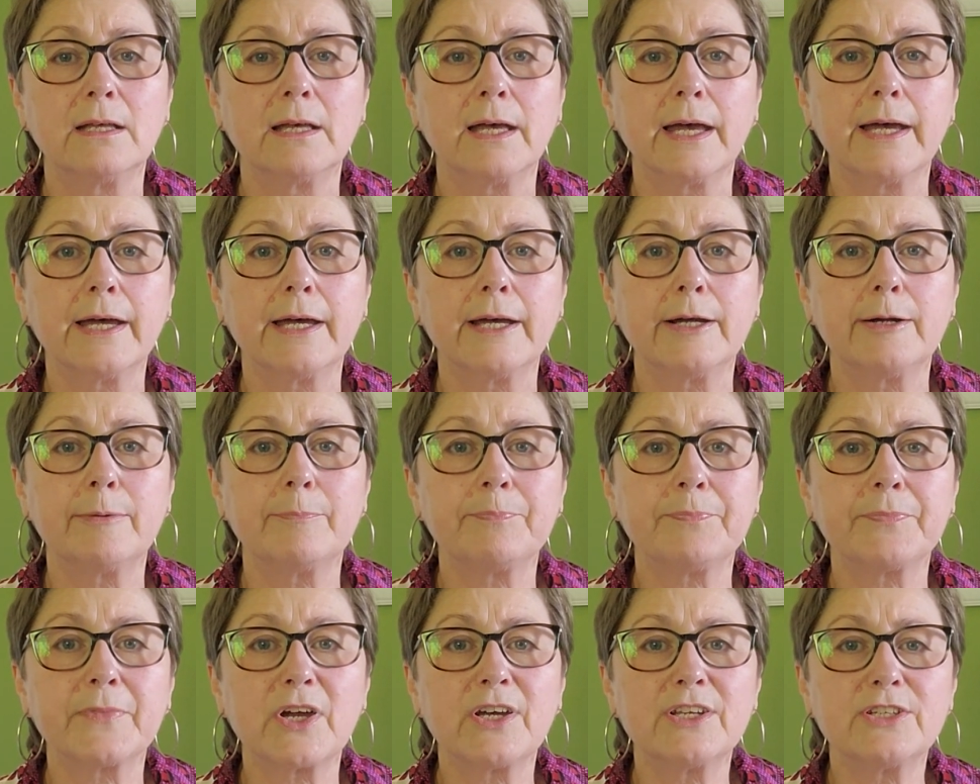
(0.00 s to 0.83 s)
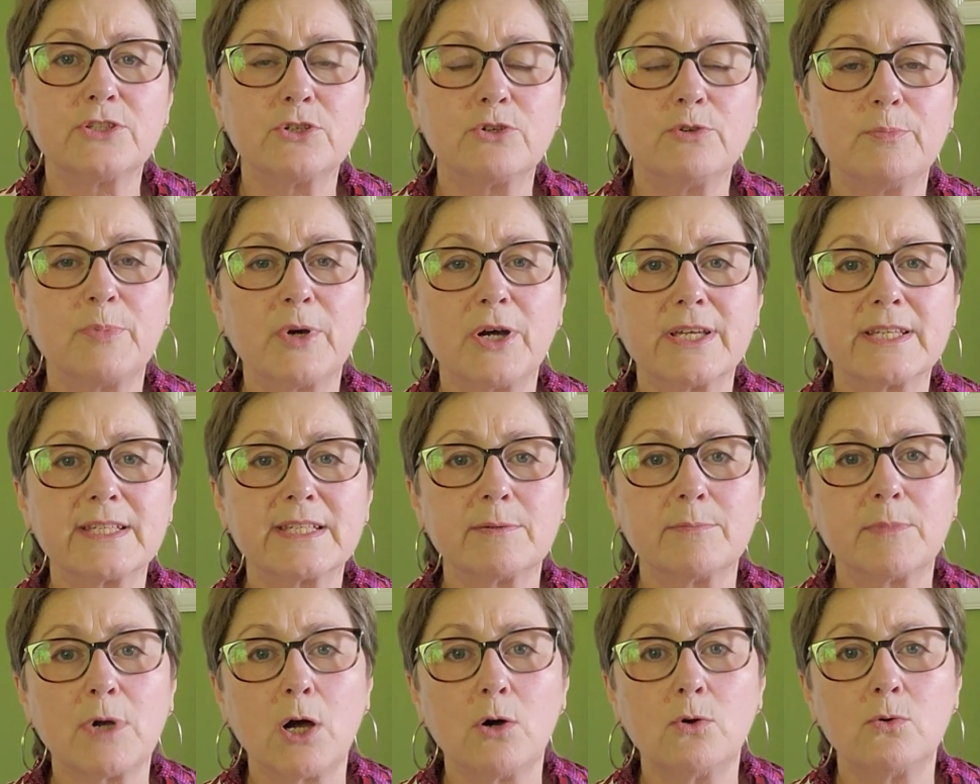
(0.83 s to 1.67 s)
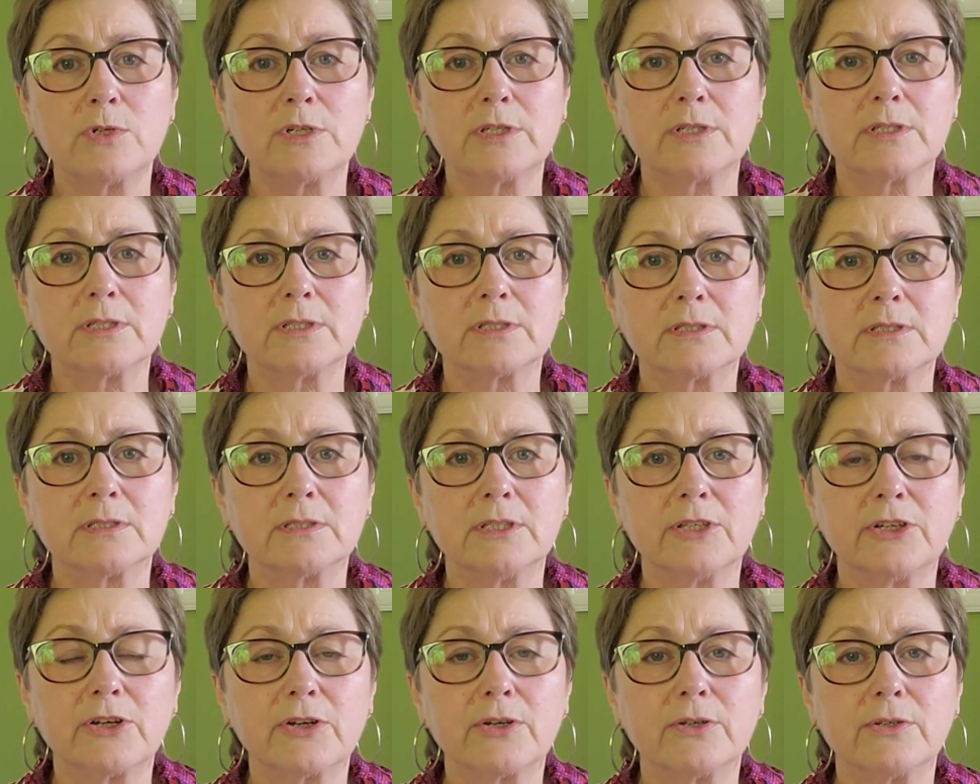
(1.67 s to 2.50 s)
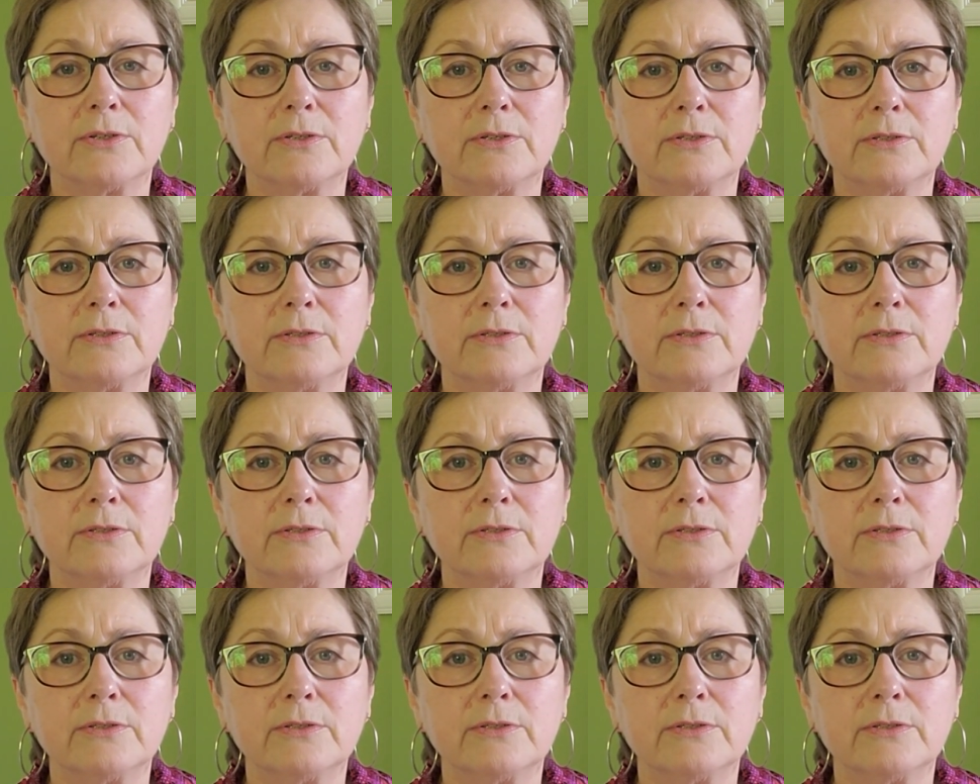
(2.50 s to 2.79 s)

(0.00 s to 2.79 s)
I do buy some older, you know,